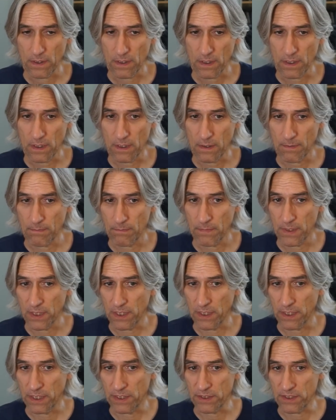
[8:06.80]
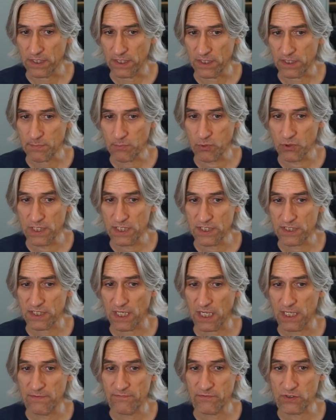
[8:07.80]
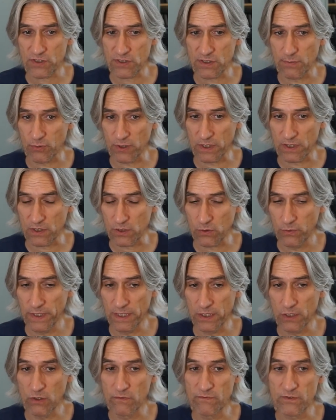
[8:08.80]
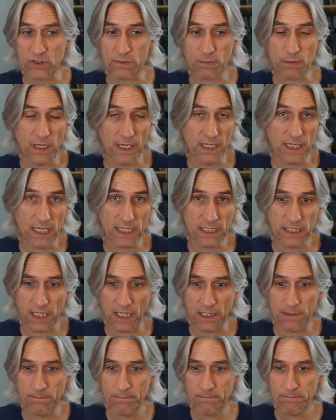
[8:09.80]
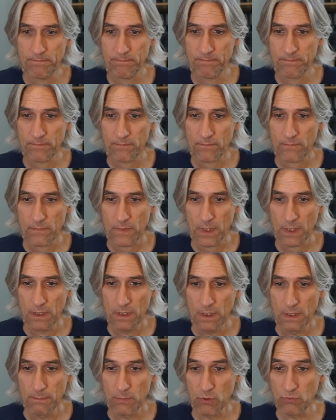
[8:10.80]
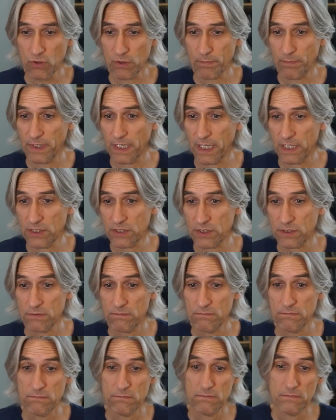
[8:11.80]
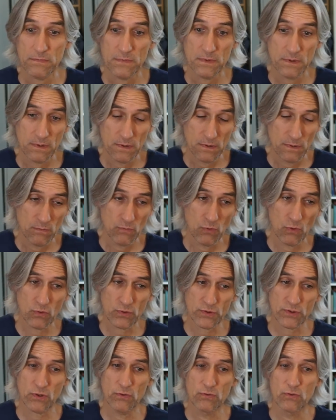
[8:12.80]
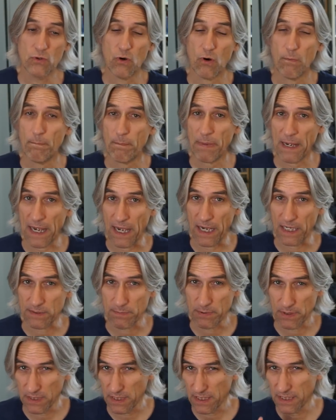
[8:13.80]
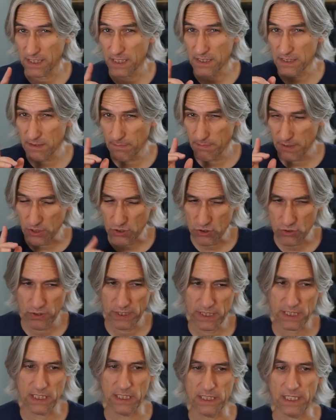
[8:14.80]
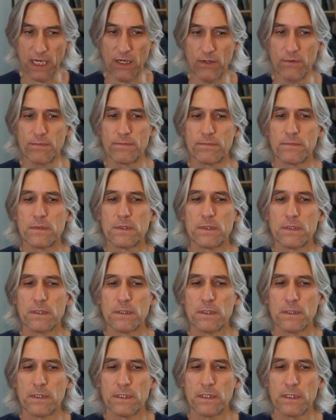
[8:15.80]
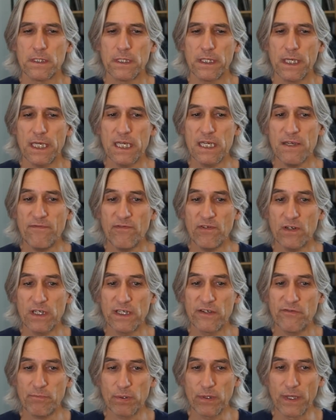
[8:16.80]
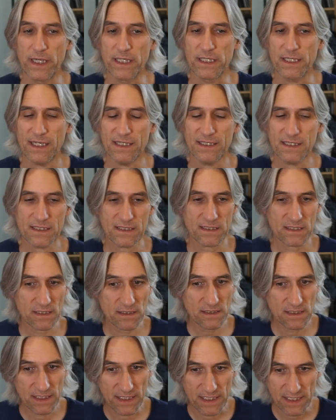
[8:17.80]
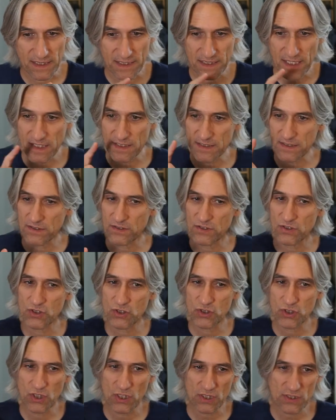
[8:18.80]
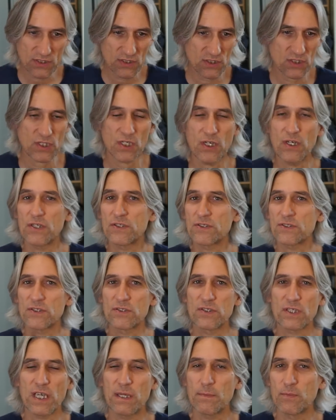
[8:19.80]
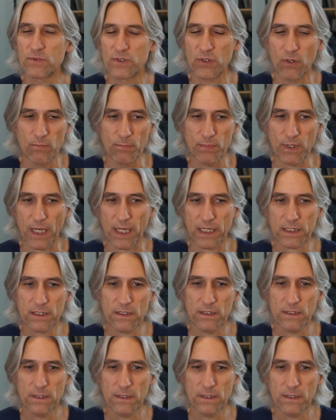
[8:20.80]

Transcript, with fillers: Um, it, it, it's pretty safe just to bring the queen over to play an endgame. But rook b eight, also not bad, but it gets a bit tricky now. e five played, and suddenly this just turns the tables on black.